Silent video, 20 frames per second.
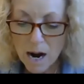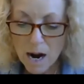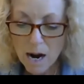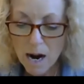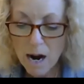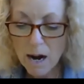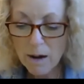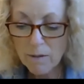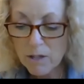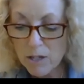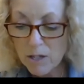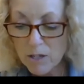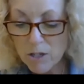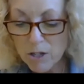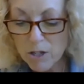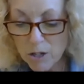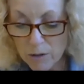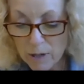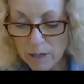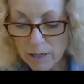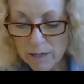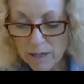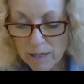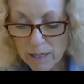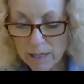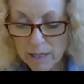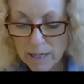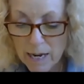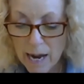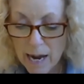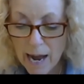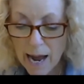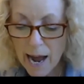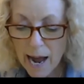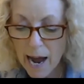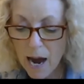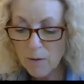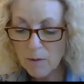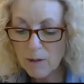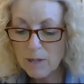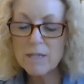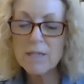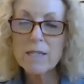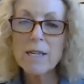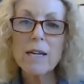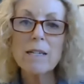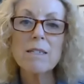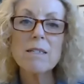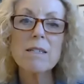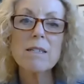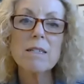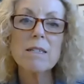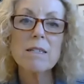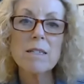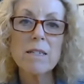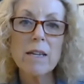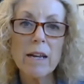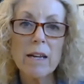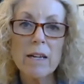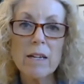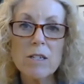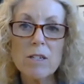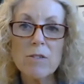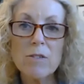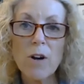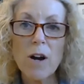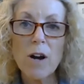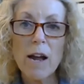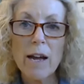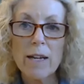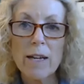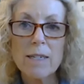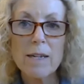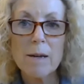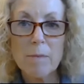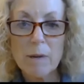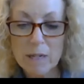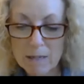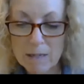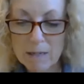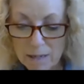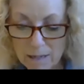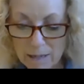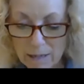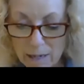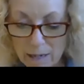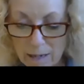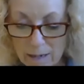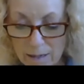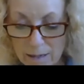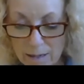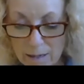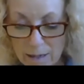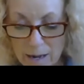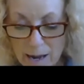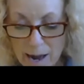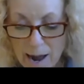of the student, how it sets the stage for academic success,